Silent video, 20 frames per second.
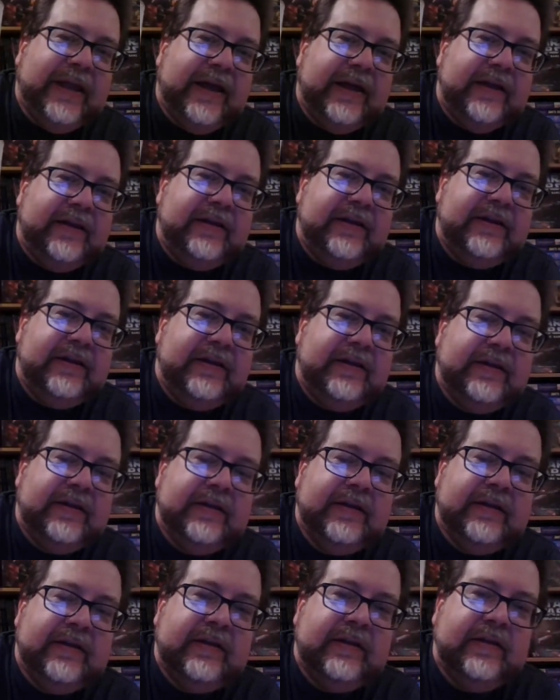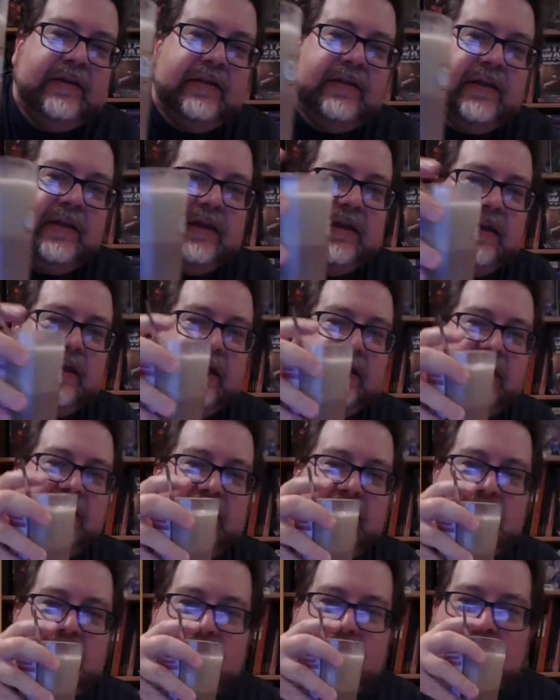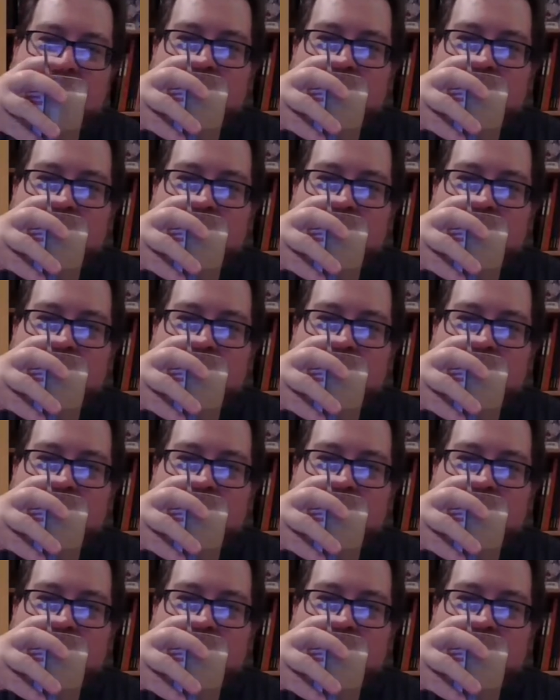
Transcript: head that you get on it.